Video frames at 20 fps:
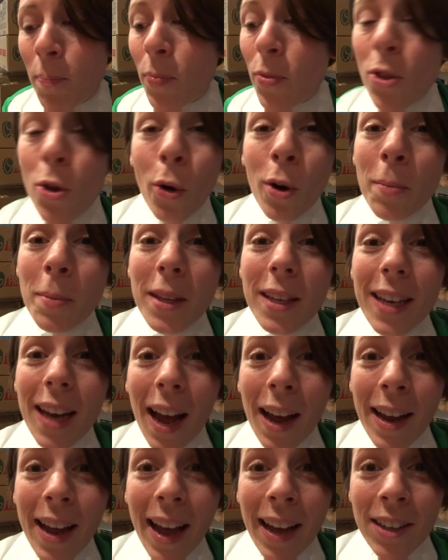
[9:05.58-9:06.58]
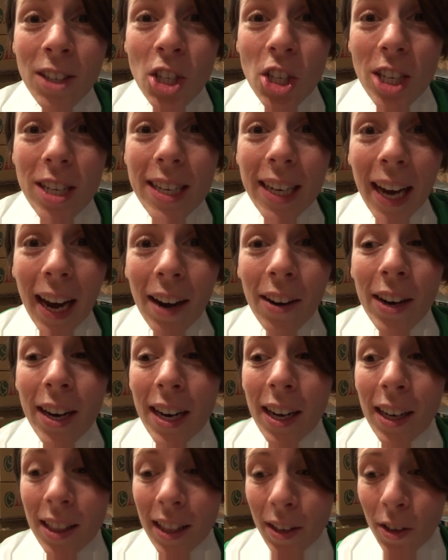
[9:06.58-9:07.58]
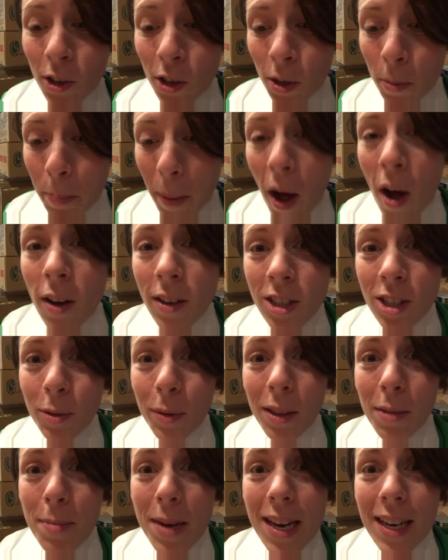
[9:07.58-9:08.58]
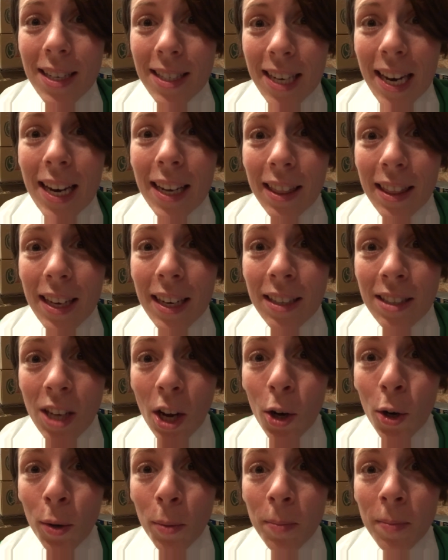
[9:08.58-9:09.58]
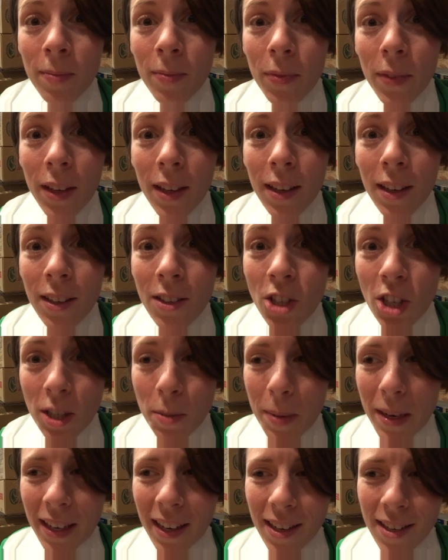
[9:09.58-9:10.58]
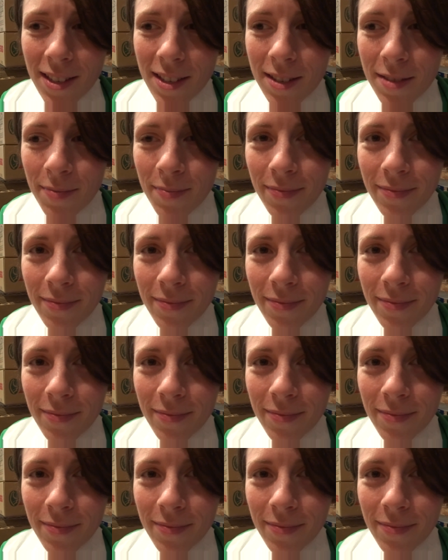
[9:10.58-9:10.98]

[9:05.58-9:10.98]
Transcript: Normally, I actually carry a little box with me to take things home, just because,